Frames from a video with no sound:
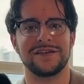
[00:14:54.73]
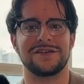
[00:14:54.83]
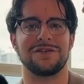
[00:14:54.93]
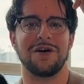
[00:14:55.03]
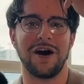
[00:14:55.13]

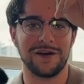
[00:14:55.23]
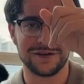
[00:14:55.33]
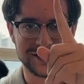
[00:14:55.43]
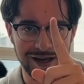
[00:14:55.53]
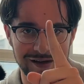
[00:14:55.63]
to
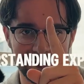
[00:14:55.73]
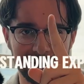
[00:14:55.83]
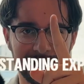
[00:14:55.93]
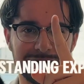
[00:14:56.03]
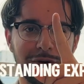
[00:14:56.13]
understanding
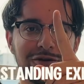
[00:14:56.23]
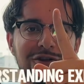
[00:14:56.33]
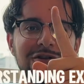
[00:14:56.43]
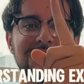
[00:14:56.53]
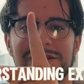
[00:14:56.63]
your
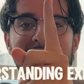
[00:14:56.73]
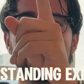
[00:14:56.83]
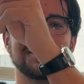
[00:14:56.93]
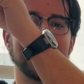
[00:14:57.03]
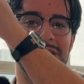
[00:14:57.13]
exposures, to
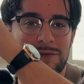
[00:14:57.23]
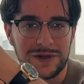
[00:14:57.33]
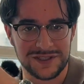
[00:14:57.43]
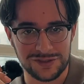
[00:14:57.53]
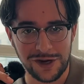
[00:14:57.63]
understanding
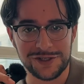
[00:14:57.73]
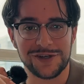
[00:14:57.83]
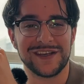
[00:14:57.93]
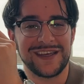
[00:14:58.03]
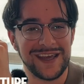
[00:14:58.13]
what
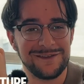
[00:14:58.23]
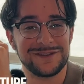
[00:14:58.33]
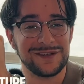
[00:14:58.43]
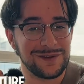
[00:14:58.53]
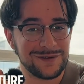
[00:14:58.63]
structure
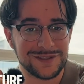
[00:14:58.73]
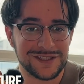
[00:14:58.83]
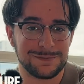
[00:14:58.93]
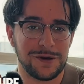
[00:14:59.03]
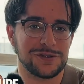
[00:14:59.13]
gives you those
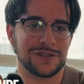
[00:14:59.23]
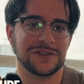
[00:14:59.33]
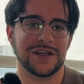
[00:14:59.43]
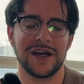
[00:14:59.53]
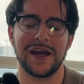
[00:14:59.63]

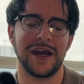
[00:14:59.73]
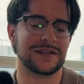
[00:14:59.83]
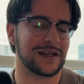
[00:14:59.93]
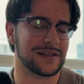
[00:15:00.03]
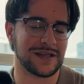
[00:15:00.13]
exposures,
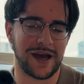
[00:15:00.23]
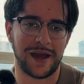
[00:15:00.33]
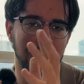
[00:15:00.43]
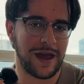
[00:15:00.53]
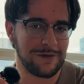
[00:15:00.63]
it's going to
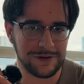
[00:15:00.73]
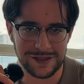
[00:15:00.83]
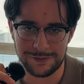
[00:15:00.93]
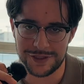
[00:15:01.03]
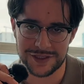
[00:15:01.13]
tie
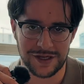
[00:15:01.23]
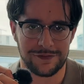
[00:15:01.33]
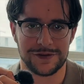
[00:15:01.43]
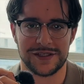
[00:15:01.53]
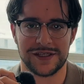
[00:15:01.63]
everything we just covered